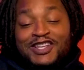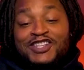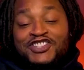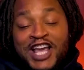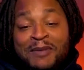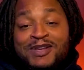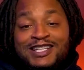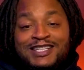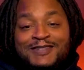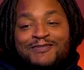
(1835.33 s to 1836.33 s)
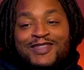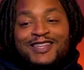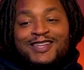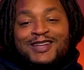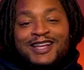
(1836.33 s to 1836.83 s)
Jameis.
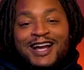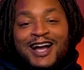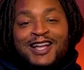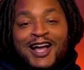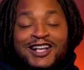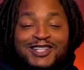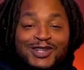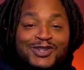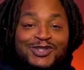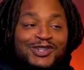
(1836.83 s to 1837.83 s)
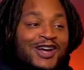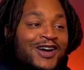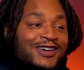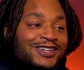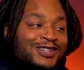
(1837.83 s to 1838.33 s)
I salute you,
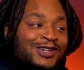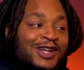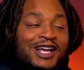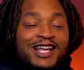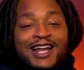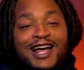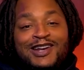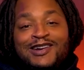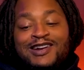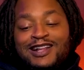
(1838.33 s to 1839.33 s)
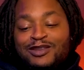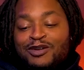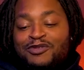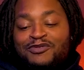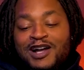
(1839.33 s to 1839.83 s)
dog. You the only cat I know that I throw
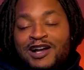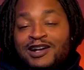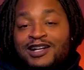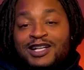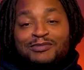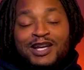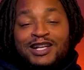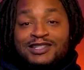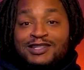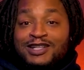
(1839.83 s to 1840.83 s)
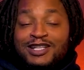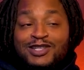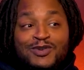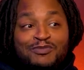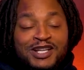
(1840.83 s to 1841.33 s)
for 500, man, and still get
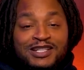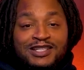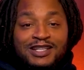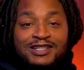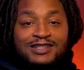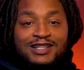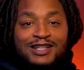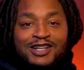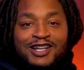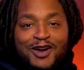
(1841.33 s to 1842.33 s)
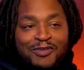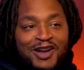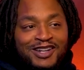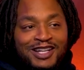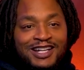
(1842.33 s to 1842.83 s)
2 pick sixes and come
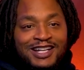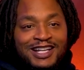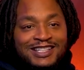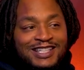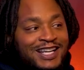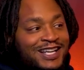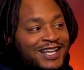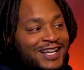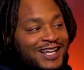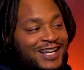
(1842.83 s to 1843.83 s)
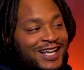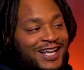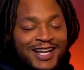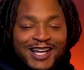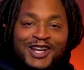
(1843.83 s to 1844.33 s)
out there the next day,
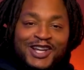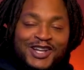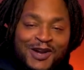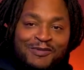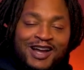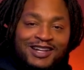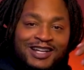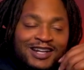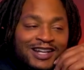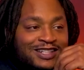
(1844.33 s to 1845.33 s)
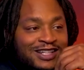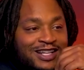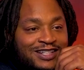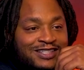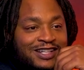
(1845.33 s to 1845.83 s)
and to come out there the next
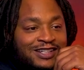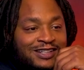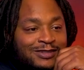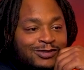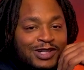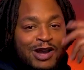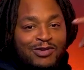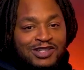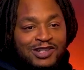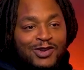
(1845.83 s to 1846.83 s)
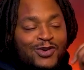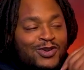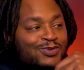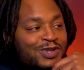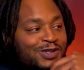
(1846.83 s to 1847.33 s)
day and say, well, that was in the
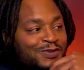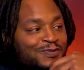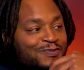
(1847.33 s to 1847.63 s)
Lord's will.